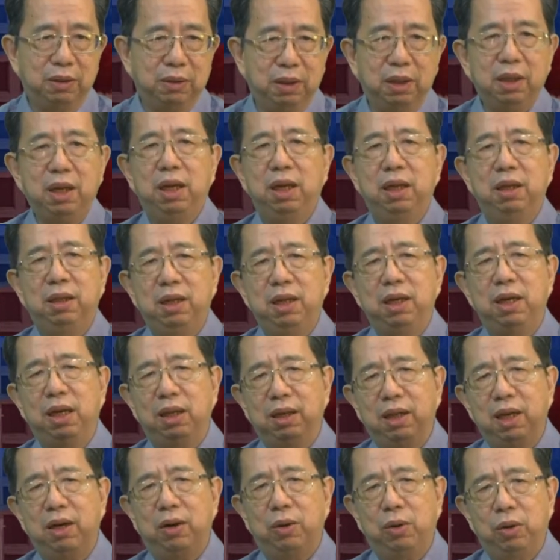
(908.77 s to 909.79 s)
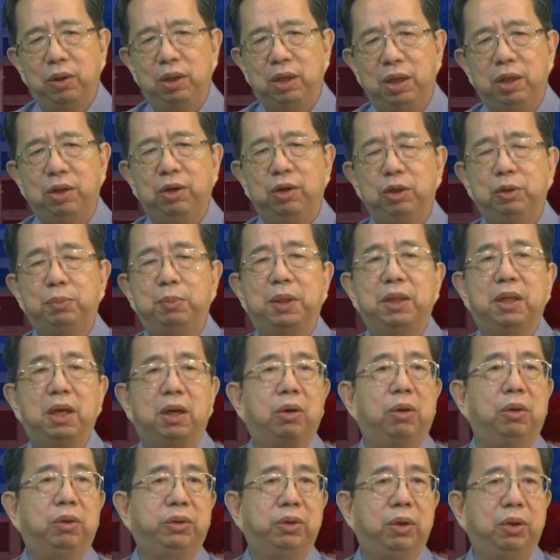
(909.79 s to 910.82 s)
They're all heroes, but
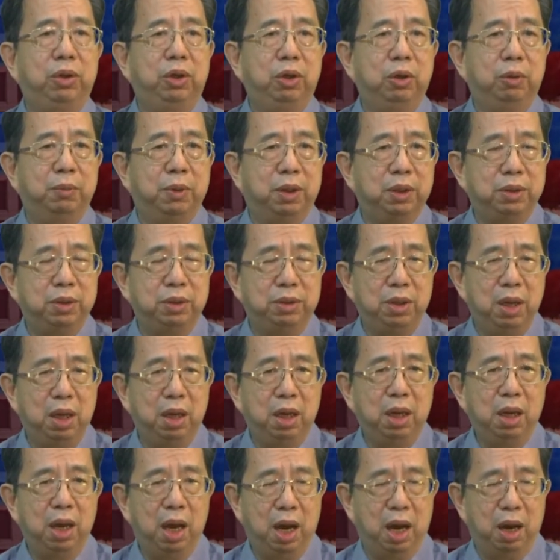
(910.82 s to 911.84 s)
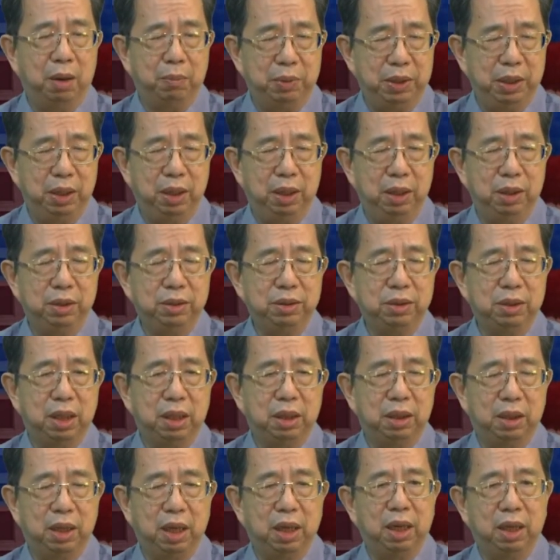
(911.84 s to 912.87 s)
they're also human beings,
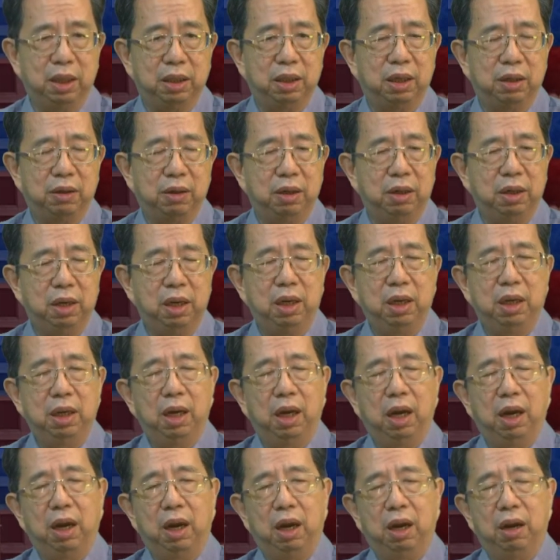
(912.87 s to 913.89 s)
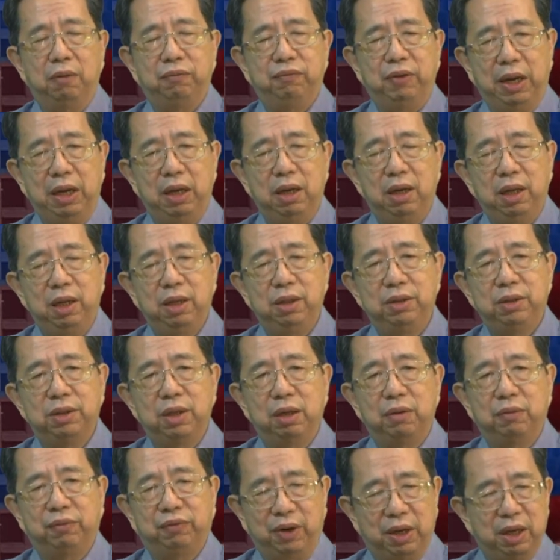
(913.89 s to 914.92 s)
and they had their failings
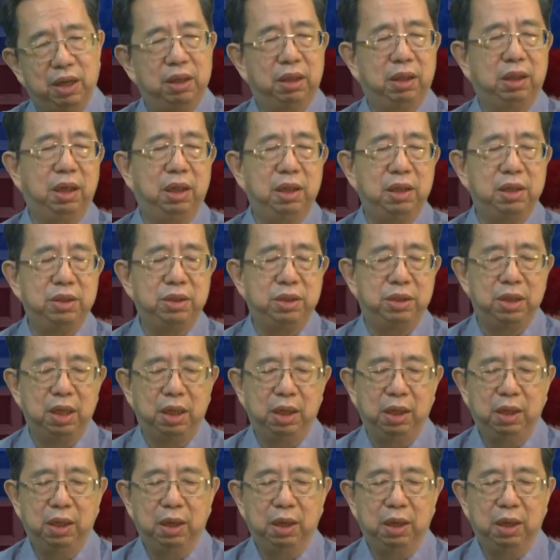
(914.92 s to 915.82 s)
and frailties.